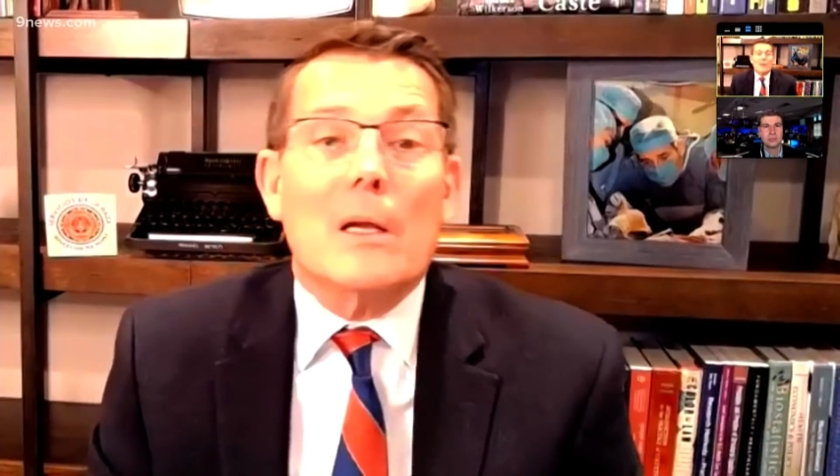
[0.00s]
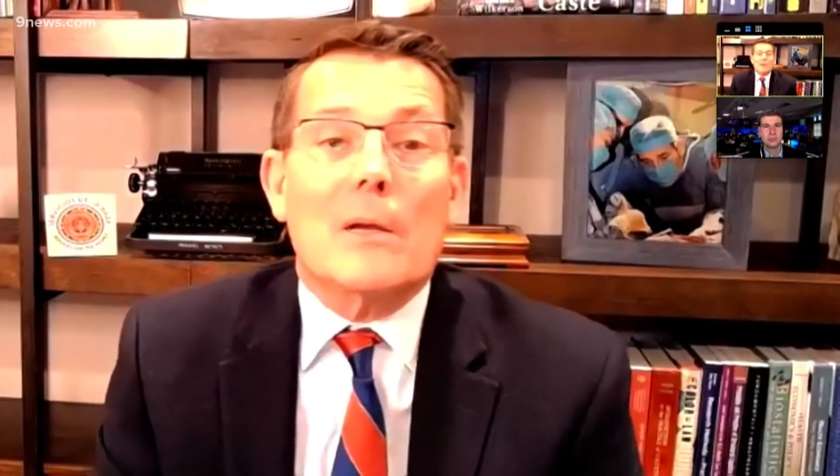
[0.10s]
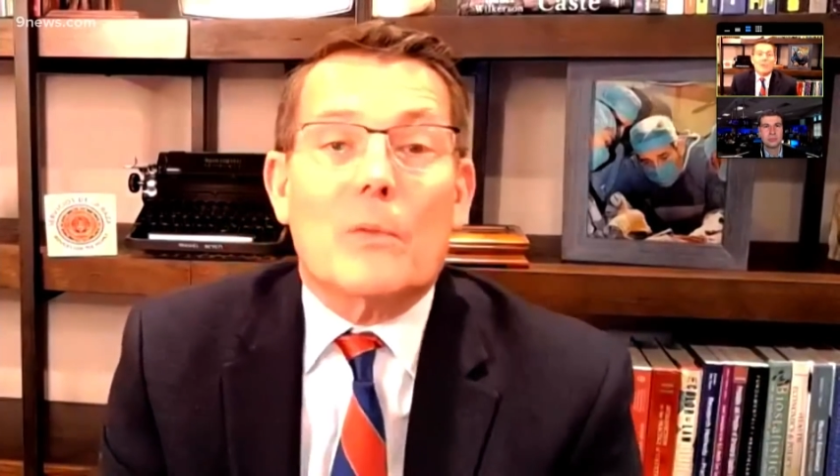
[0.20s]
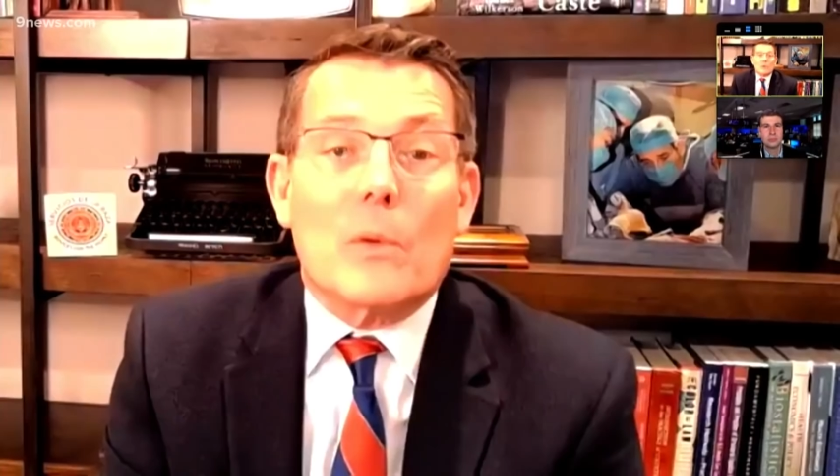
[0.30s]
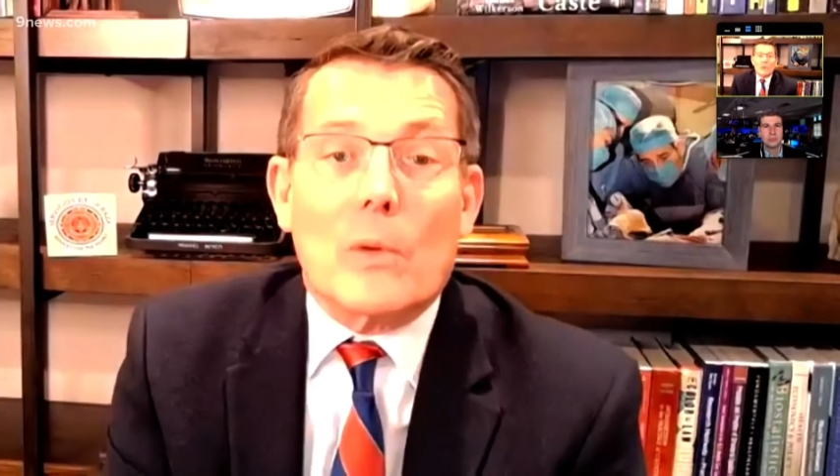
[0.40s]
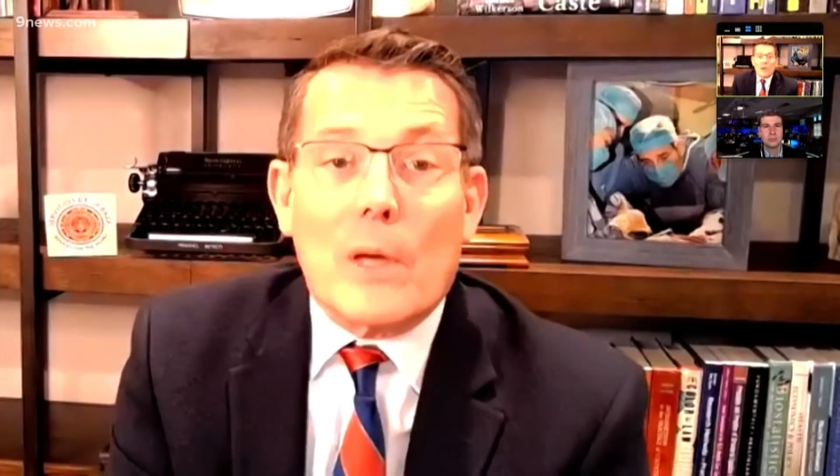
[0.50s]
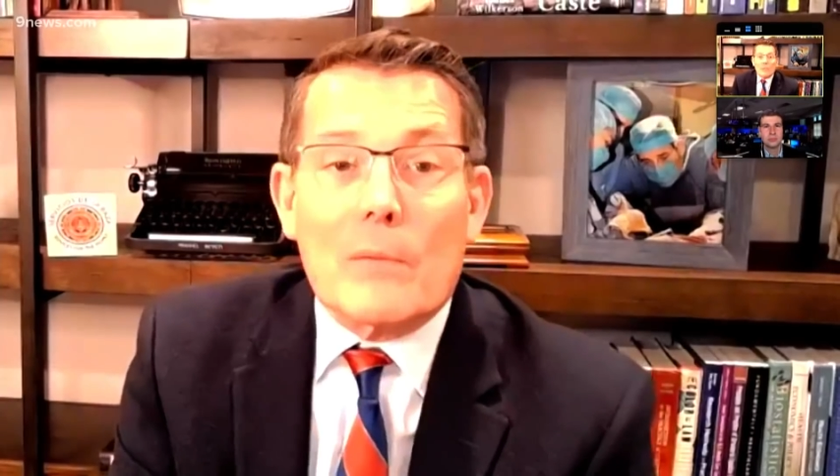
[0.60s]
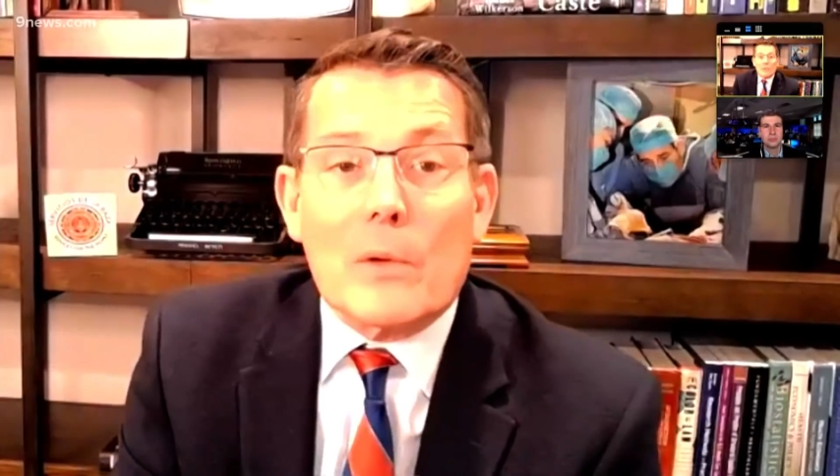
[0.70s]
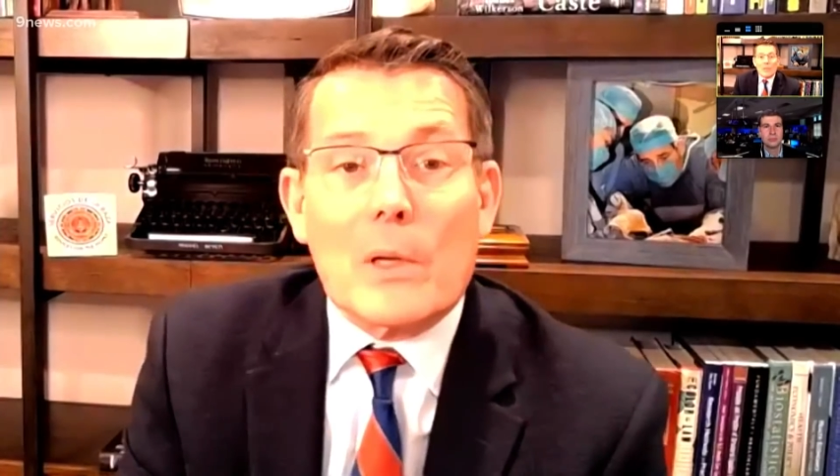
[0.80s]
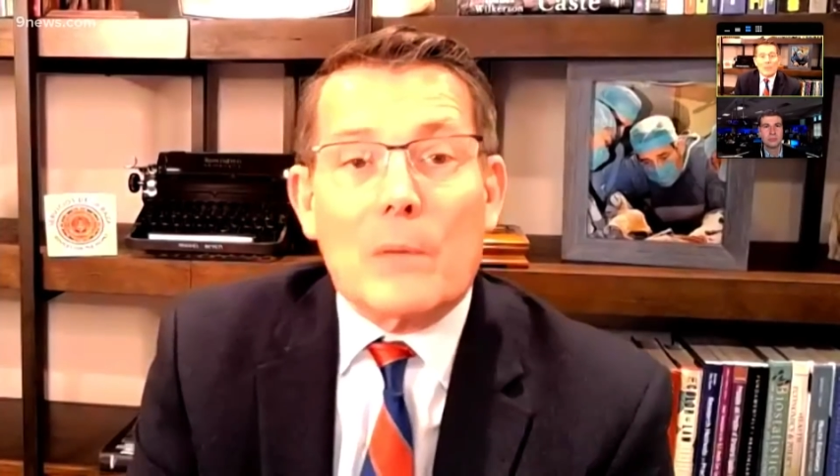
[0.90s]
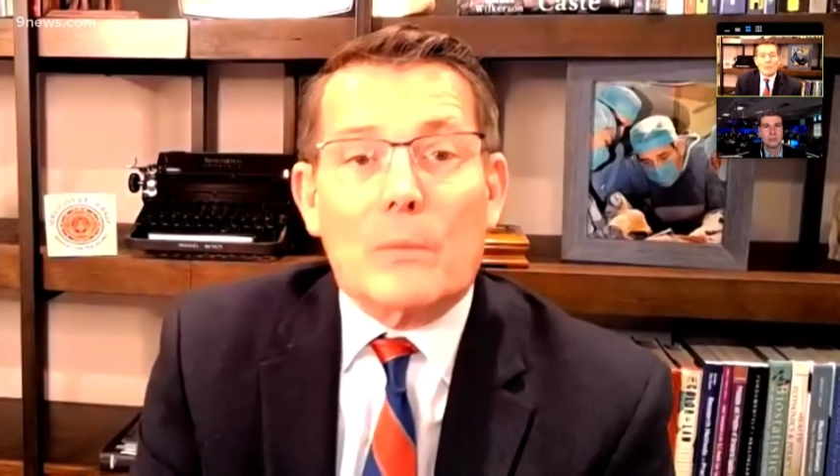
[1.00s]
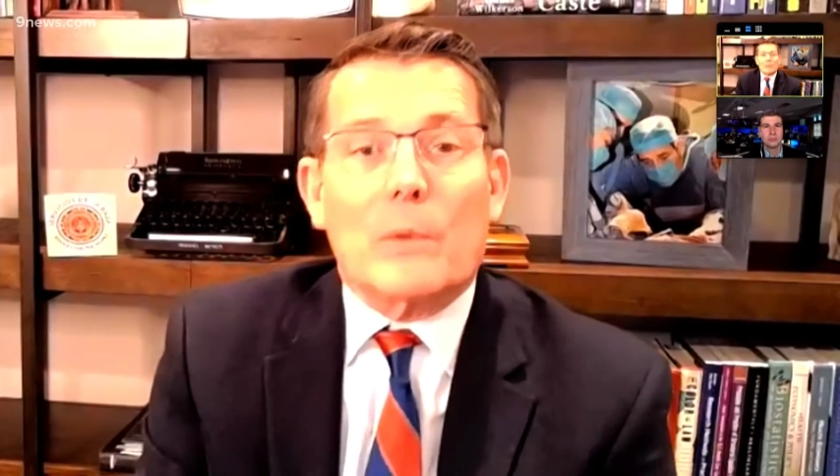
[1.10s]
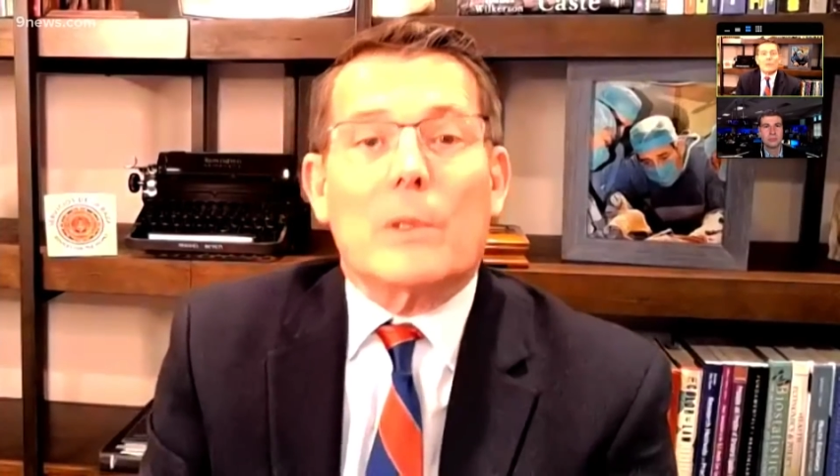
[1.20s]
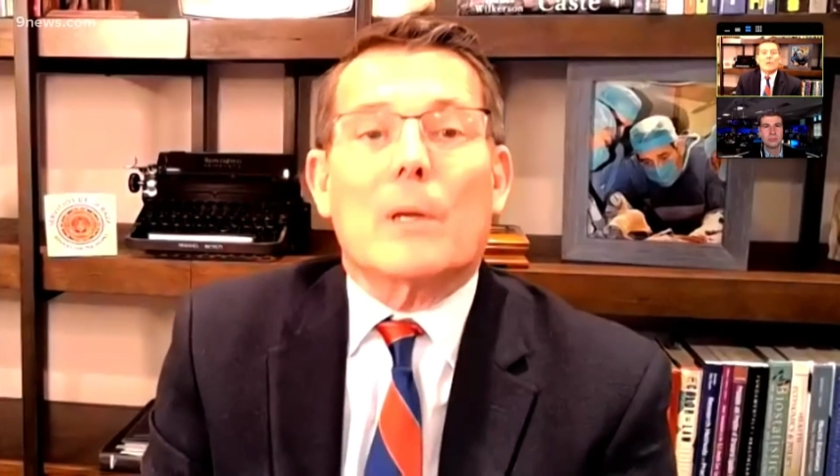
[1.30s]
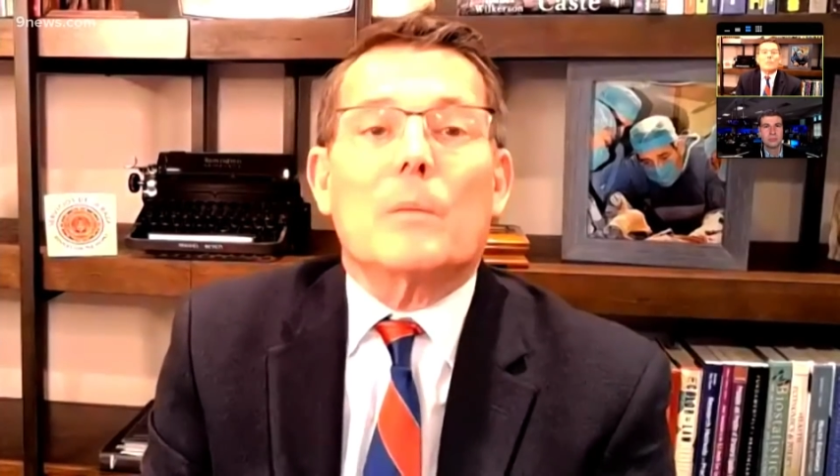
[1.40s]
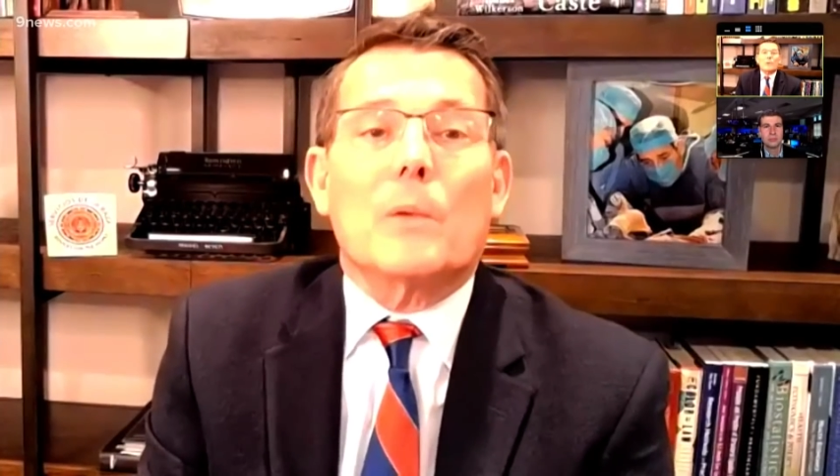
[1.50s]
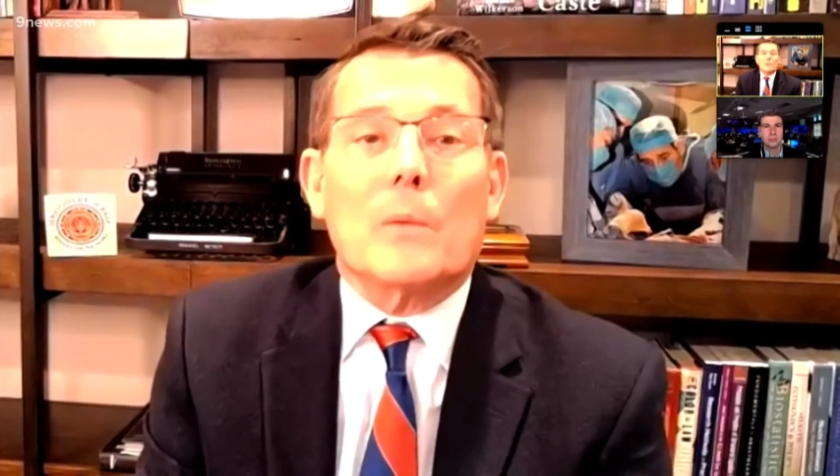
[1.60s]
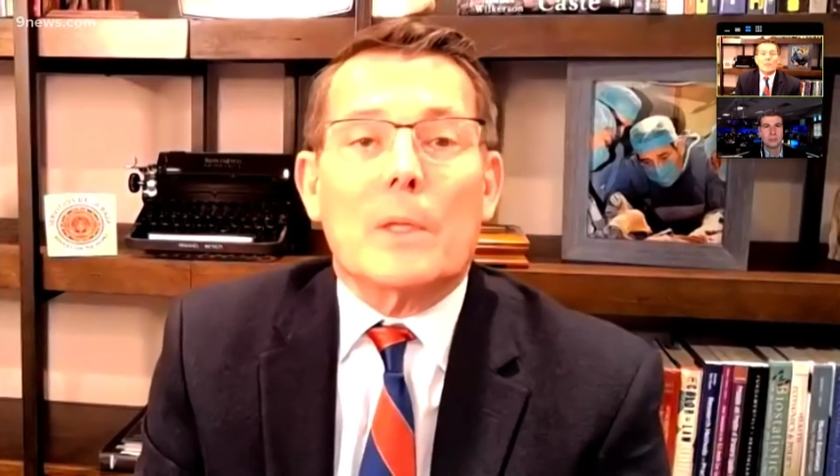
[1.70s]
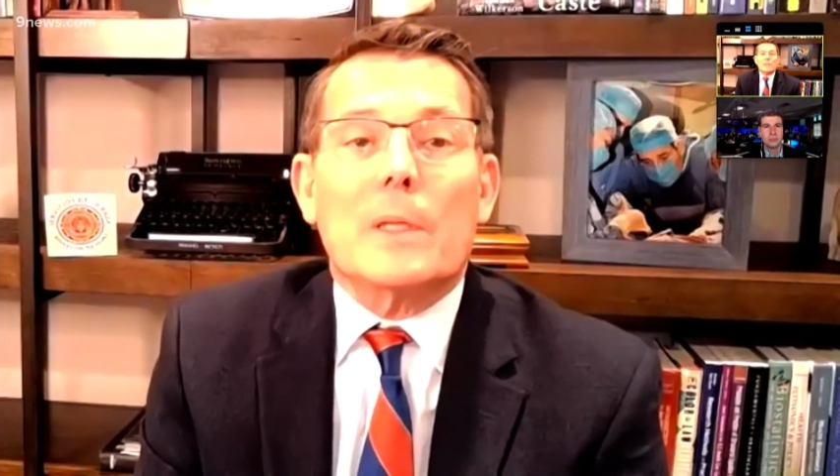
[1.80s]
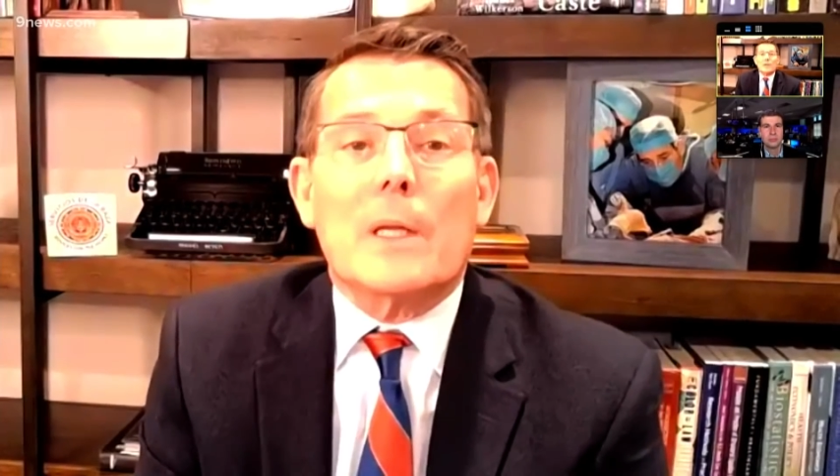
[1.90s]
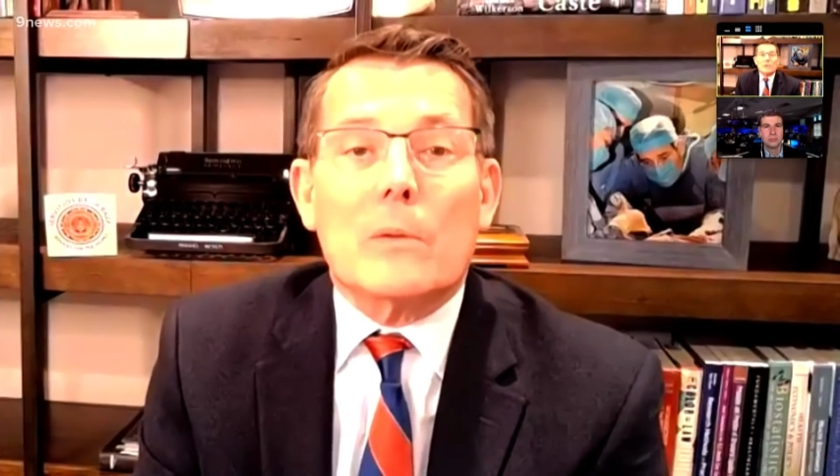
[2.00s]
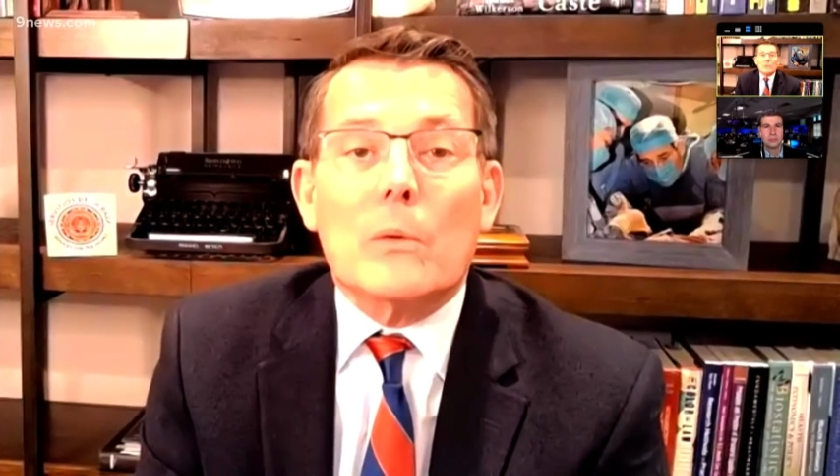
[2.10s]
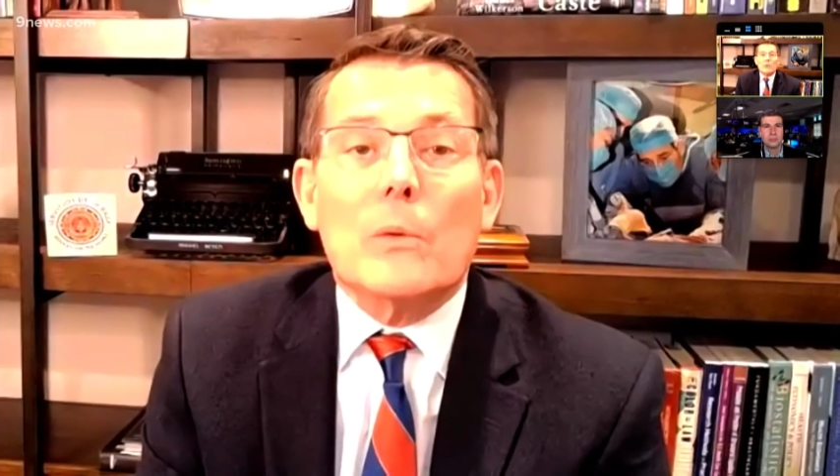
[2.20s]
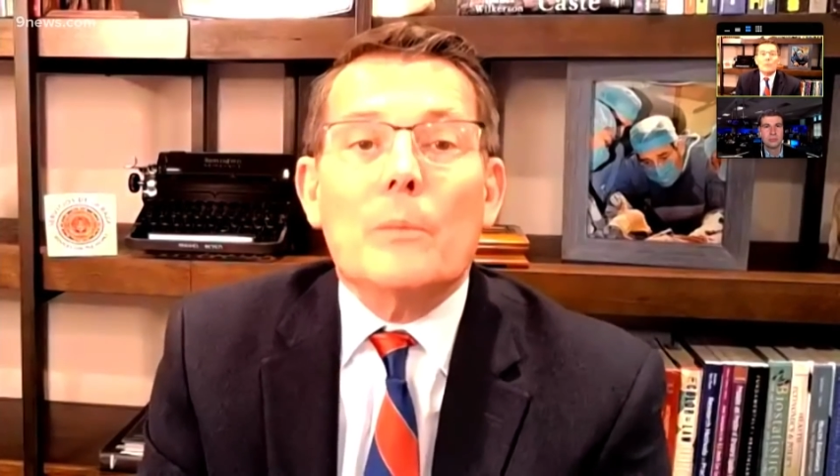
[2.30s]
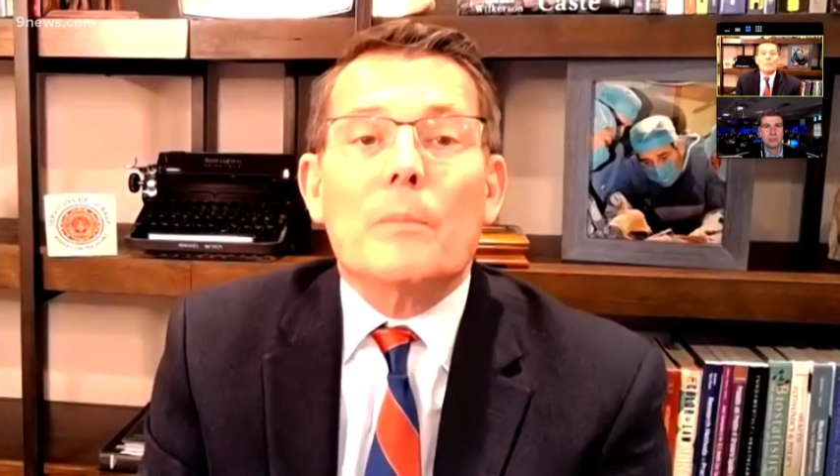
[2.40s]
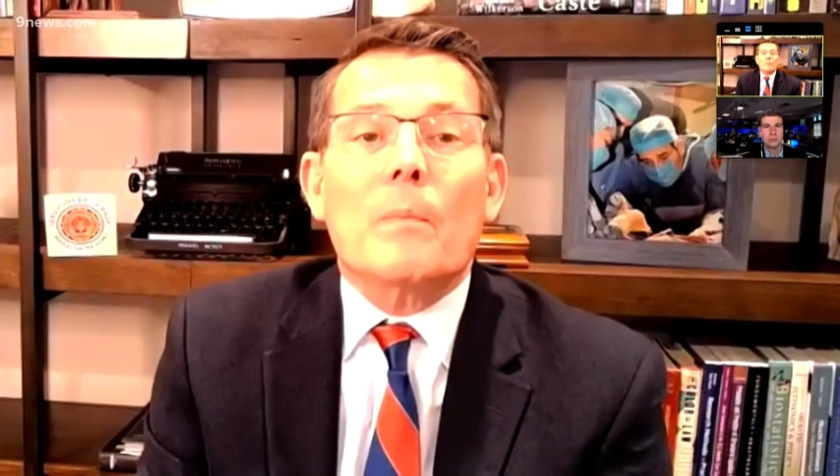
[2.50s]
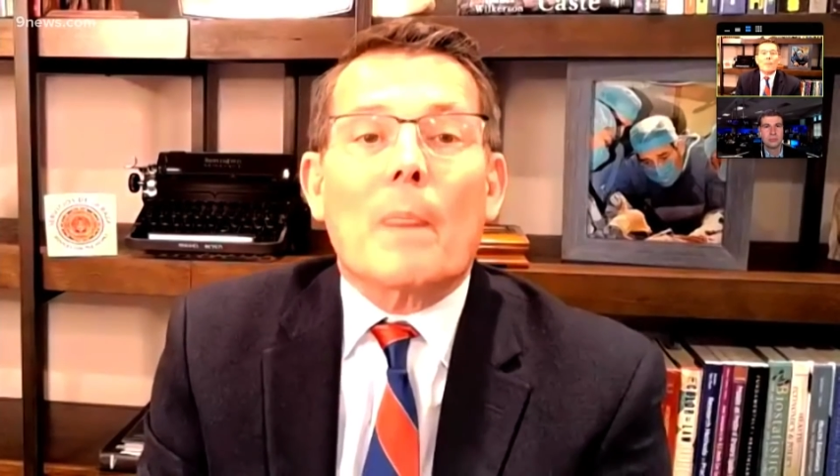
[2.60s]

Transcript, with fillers: If you don't have your card, we'll help you with that too.